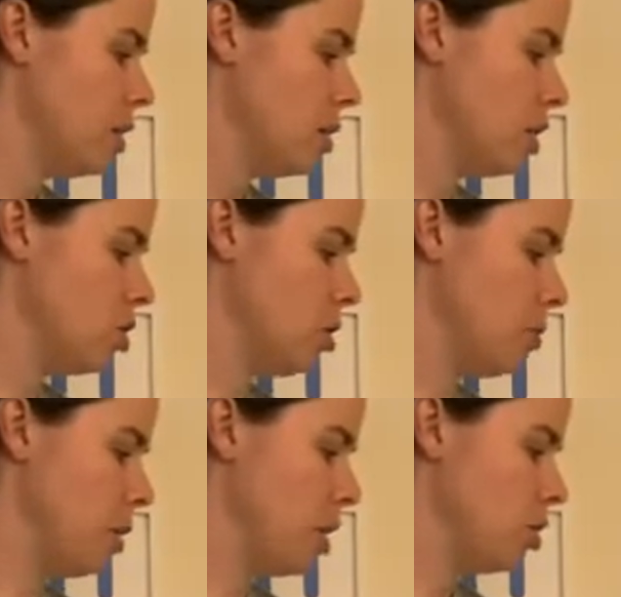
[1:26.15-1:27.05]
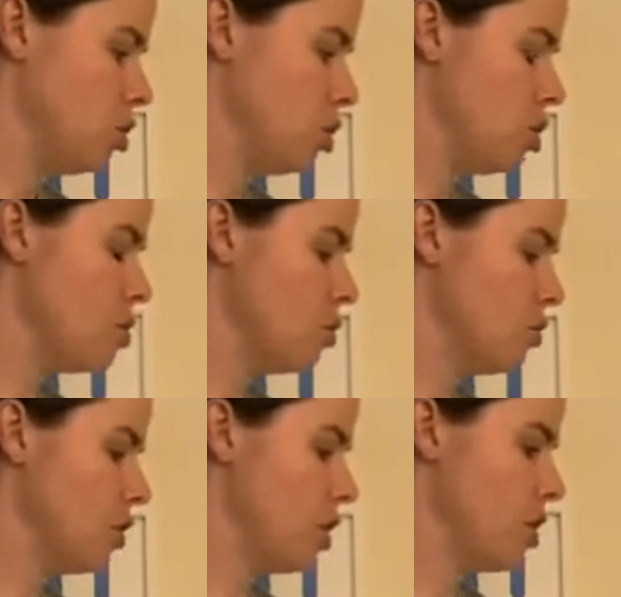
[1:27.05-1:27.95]
this number,
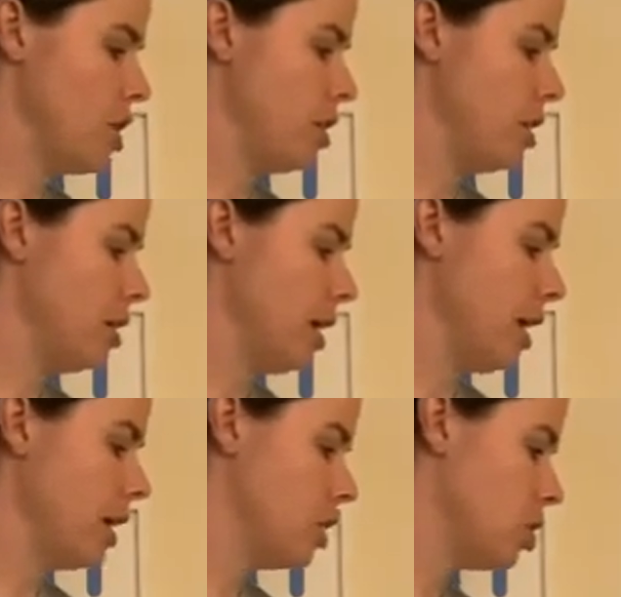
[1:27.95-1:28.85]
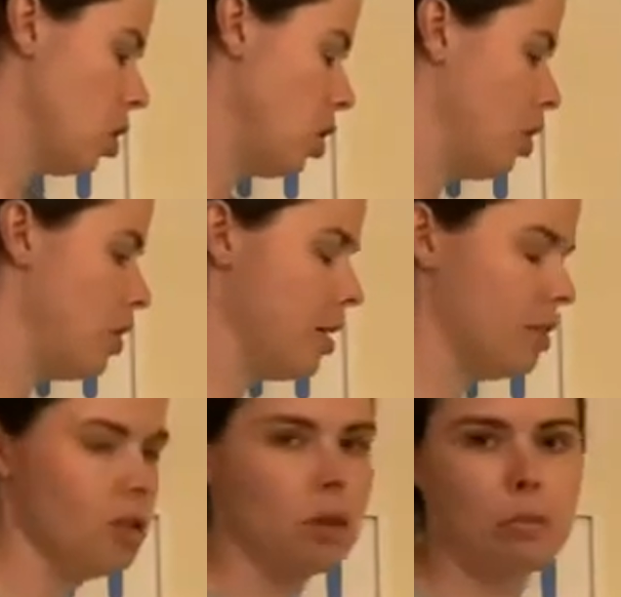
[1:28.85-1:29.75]
236, on
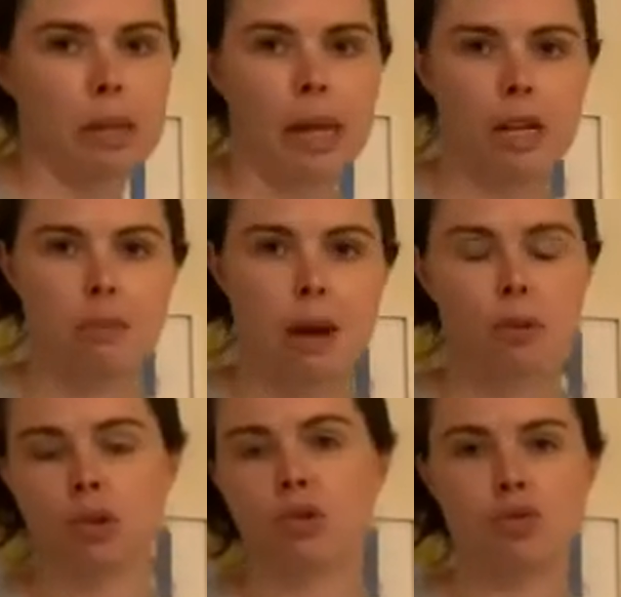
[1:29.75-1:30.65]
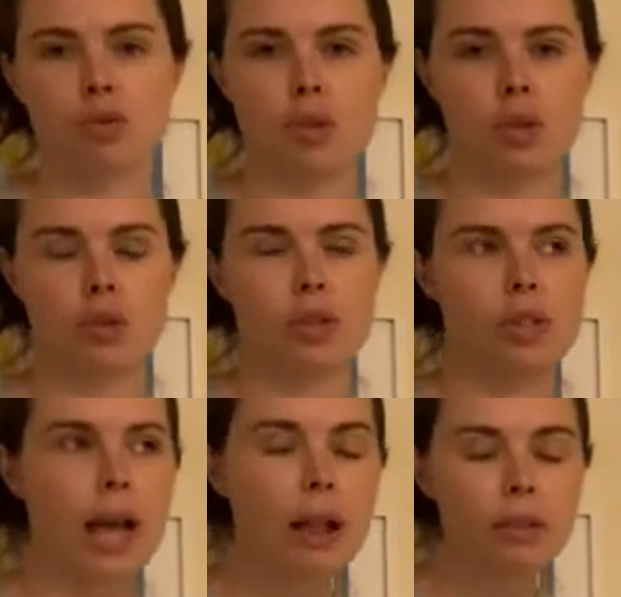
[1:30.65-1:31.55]
this number line? You might want to draw it
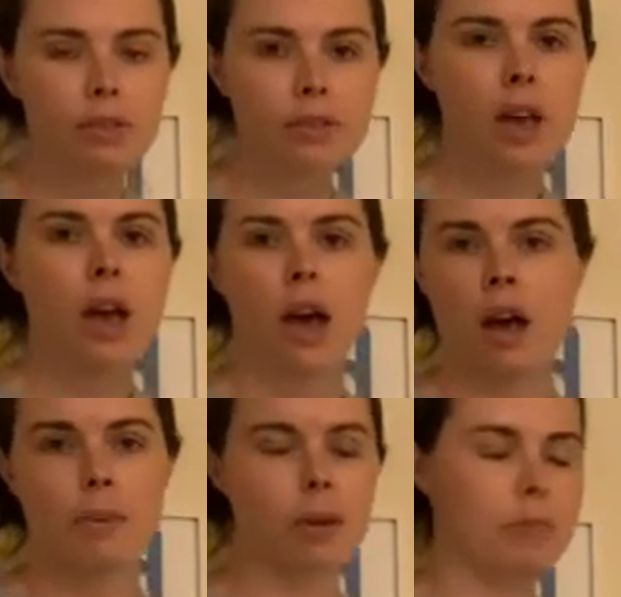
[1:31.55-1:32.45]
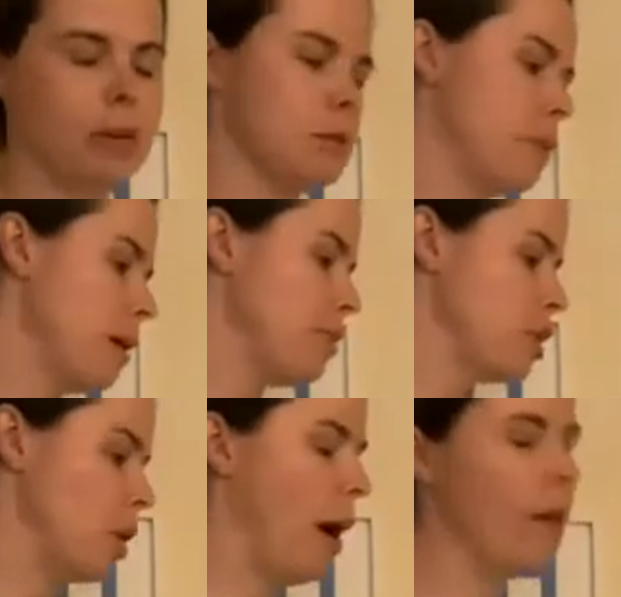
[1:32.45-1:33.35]
yourself on a piece of paper. You
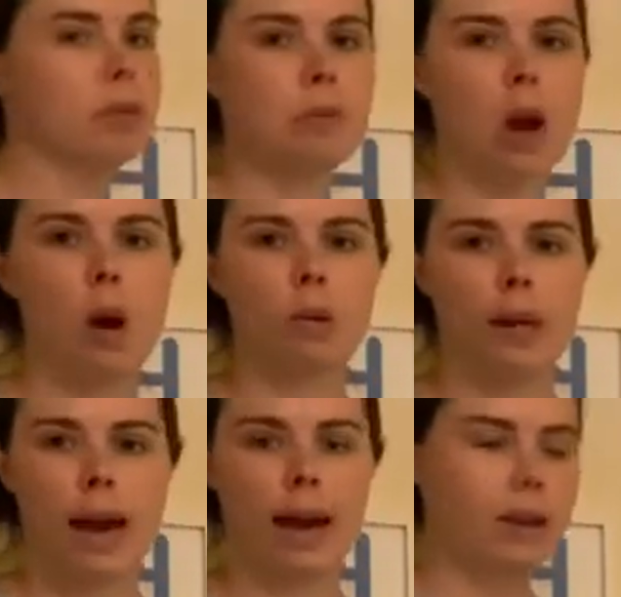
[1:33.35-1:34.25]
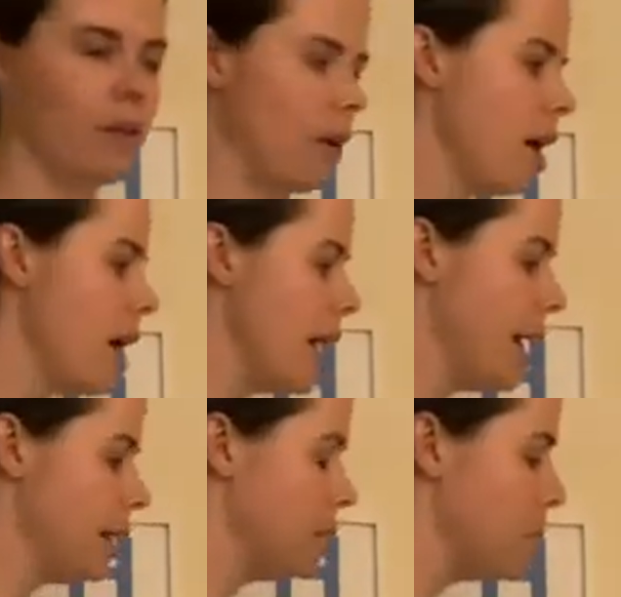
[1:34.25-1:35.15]
don't have to be wholly accurate.
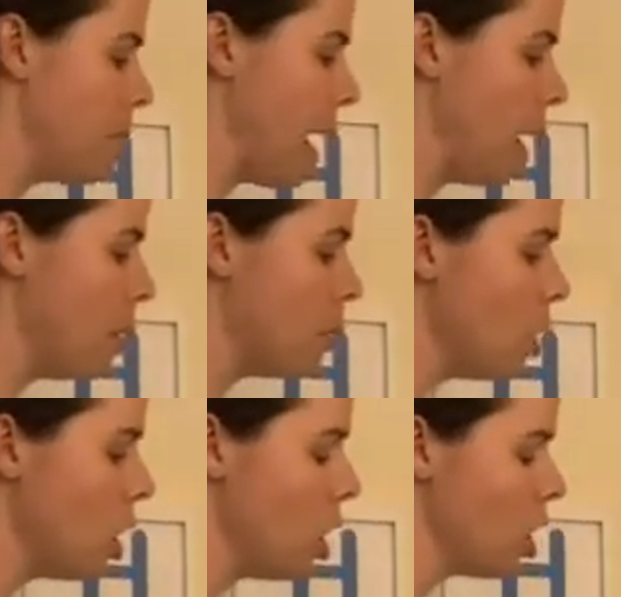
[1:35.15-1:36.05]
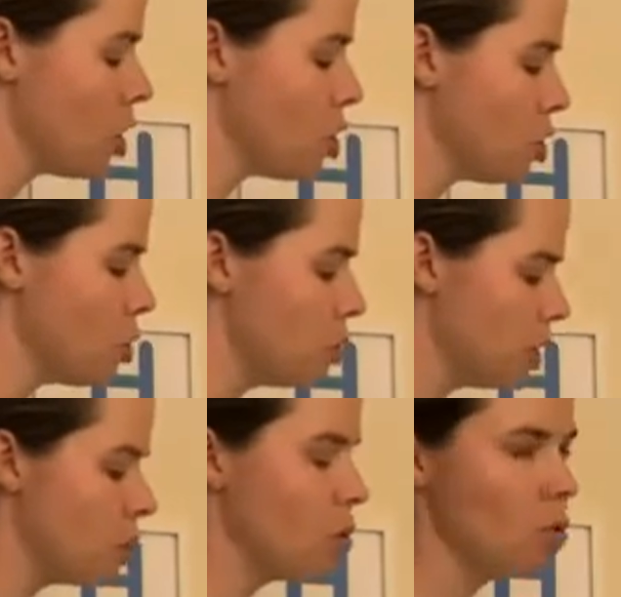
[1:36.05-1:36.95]
It's about
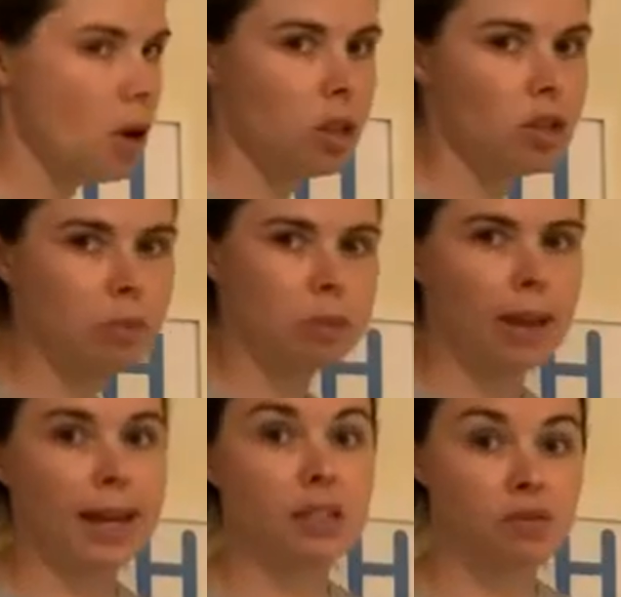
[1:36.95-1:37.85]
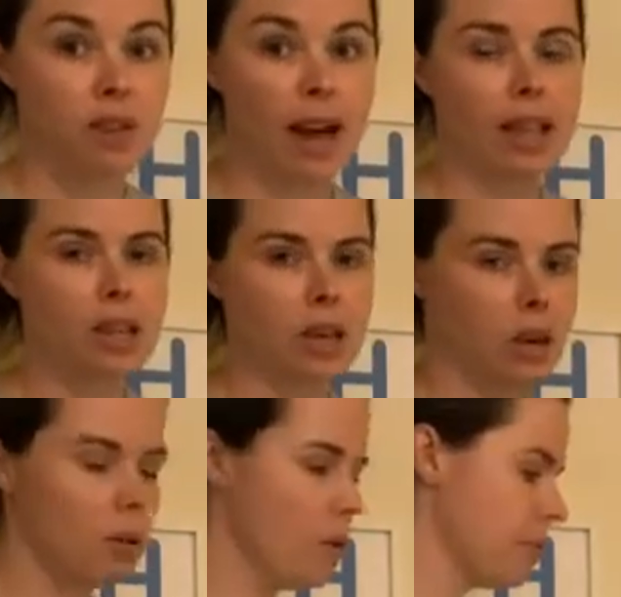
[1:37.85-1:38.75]
using your knowledge of place
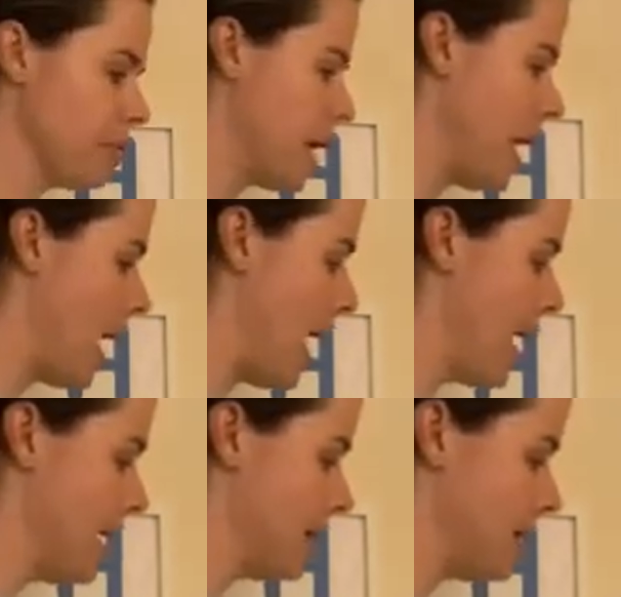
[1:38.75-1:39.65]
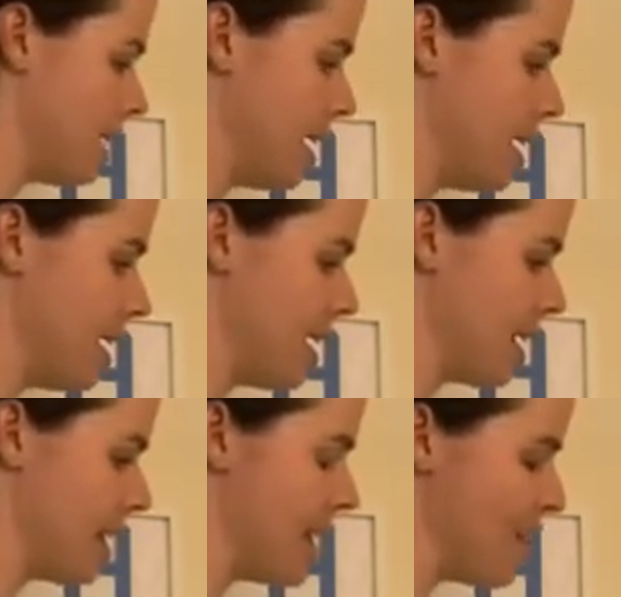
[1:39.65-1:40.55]
value and a
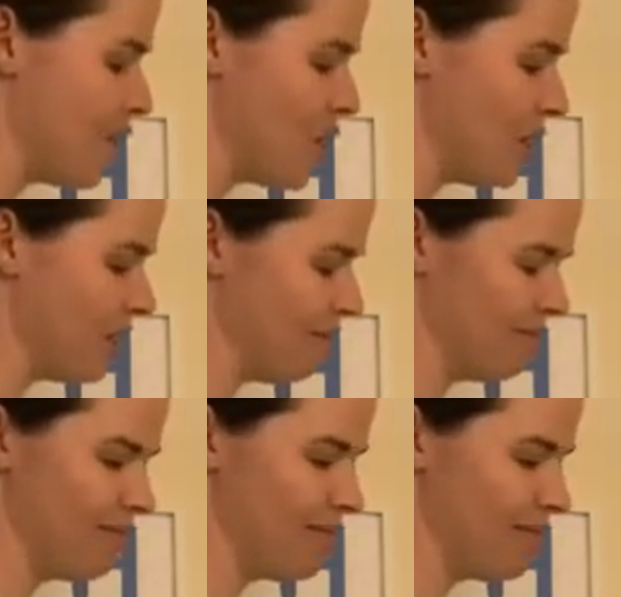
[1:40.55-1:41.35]
given,